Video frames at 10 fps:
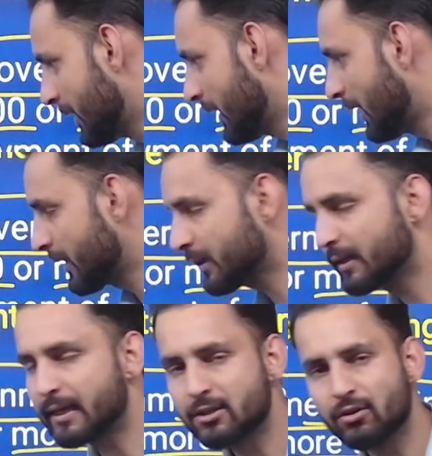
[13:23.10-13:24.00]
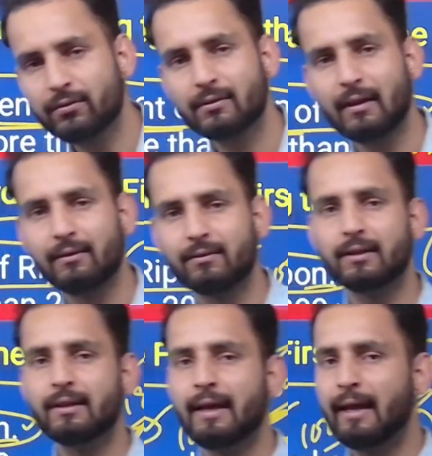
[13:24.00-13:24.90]
Under the age of
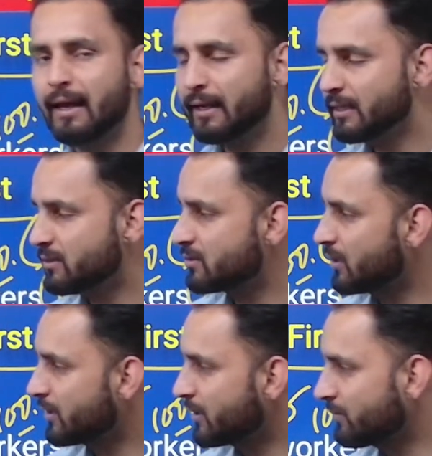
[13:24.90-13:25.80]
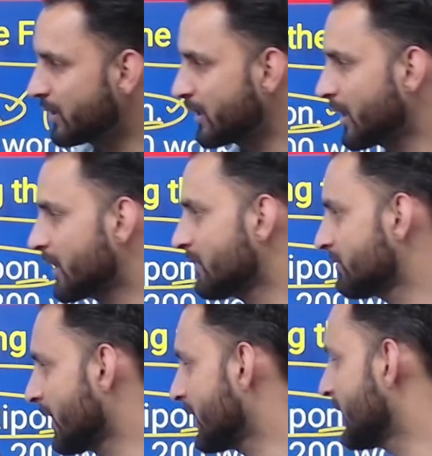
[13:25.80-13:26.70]
7, any children working in a
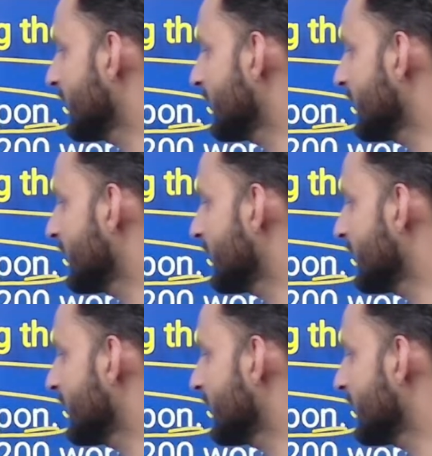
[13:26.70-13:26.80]
factory